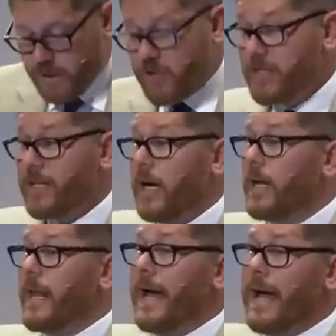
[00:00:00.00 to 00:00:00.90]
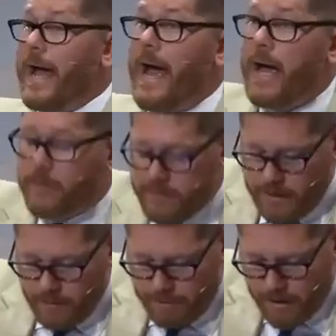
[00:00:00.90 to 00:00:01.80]
it just God
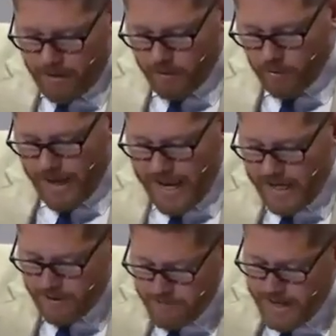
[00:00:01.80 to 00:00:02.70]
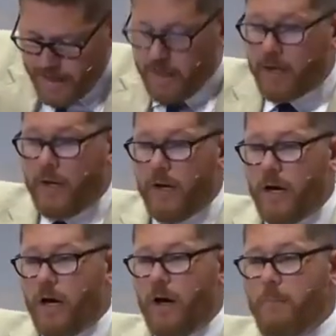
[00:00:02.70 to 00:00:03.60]
acting upon or animating
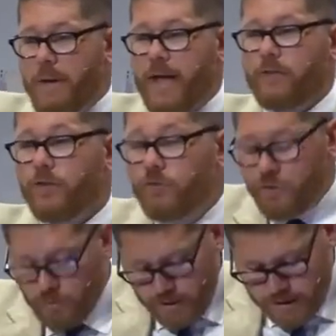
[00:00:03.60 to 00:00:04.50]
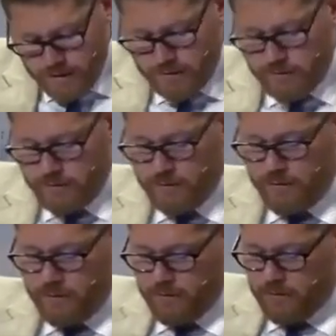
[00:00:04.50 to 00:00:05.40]
uh, a man to do his
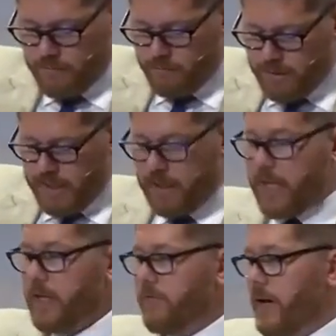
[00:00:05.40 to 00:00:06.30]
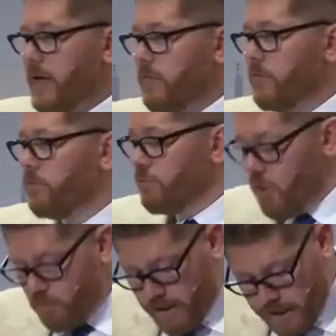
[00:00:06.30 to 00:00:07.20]
bidding, like a divine
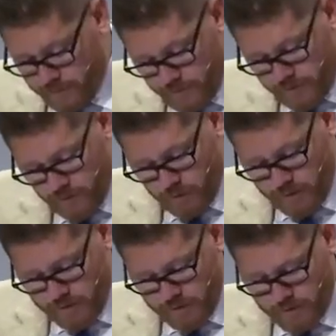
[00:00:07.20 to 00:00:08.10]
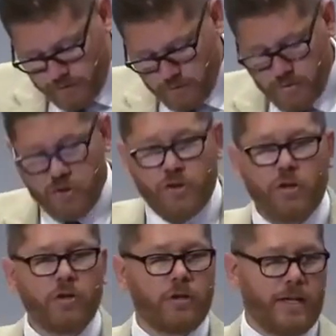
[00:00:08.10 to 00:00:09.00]
robot of sorts?
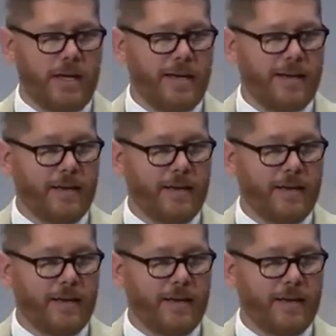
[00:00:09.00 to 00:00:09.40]
Surely,